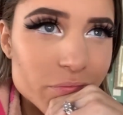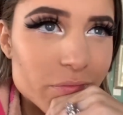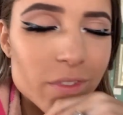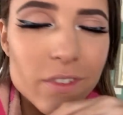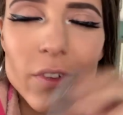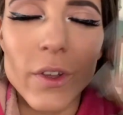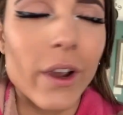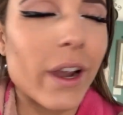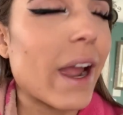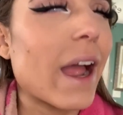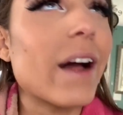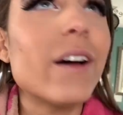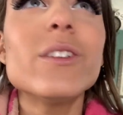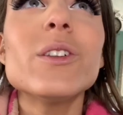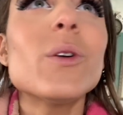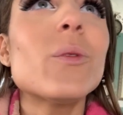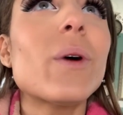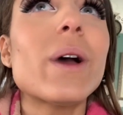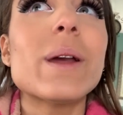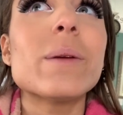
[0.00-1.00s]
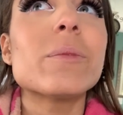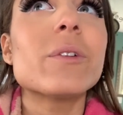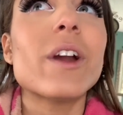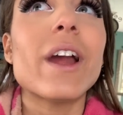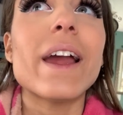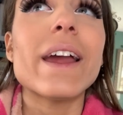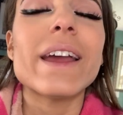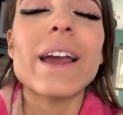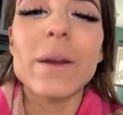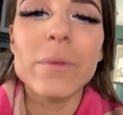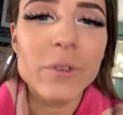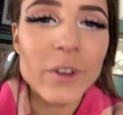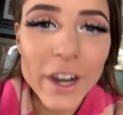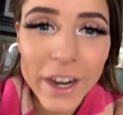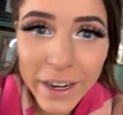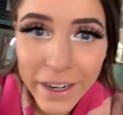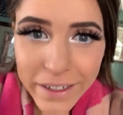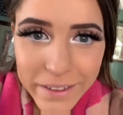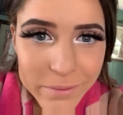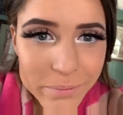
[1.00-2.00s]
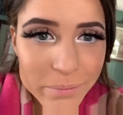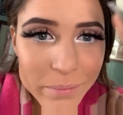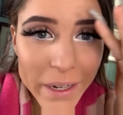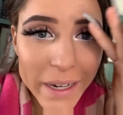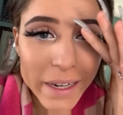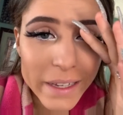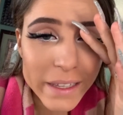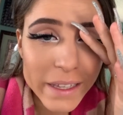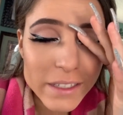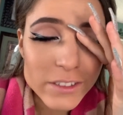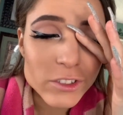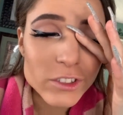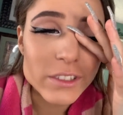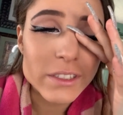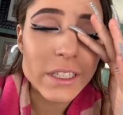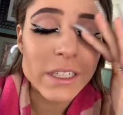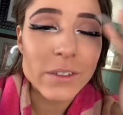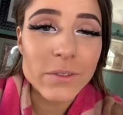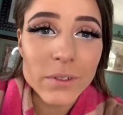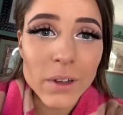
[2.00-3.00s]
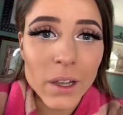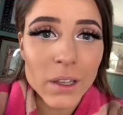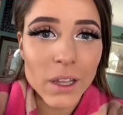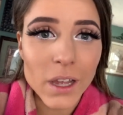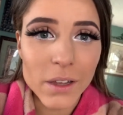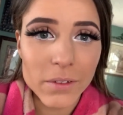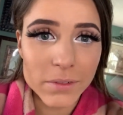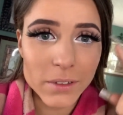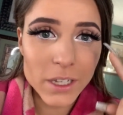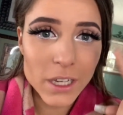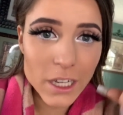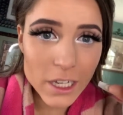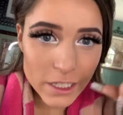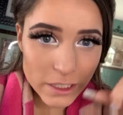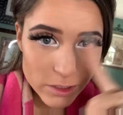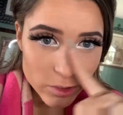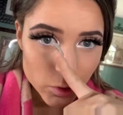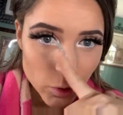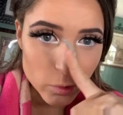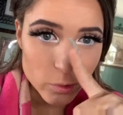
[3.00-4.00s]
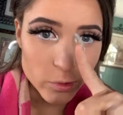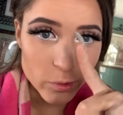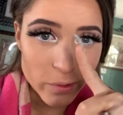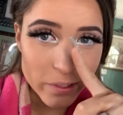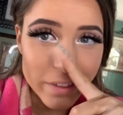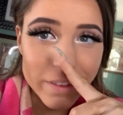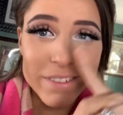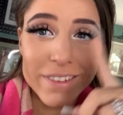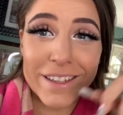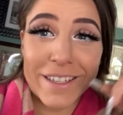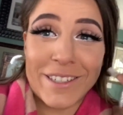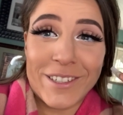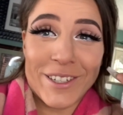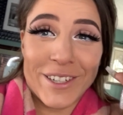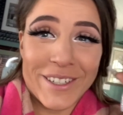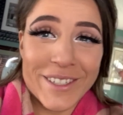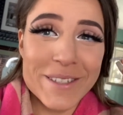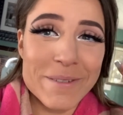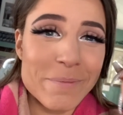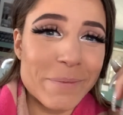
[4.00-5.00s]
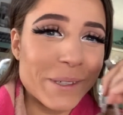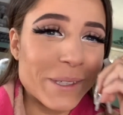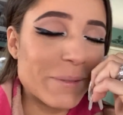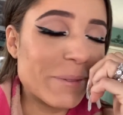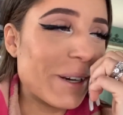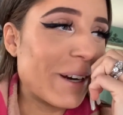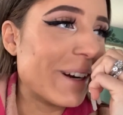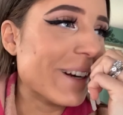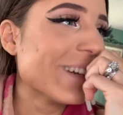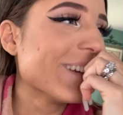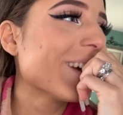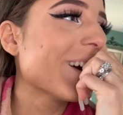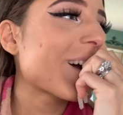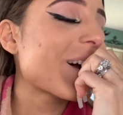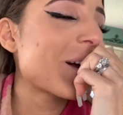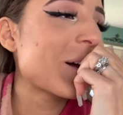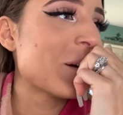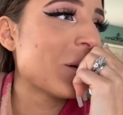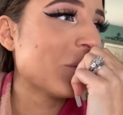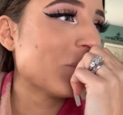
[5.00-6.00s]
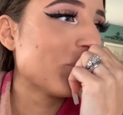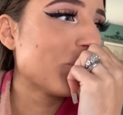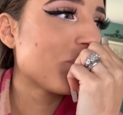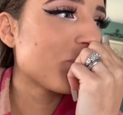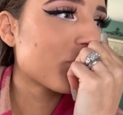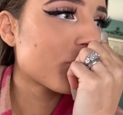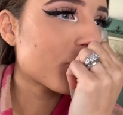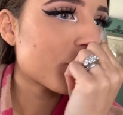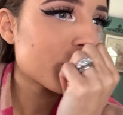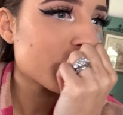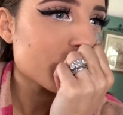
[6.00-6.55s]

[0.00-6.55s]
Sorry, I don't know why I'm crying. I'm crying. My eyelashes are gonna fall off. Don't do this. I just put them on. Um,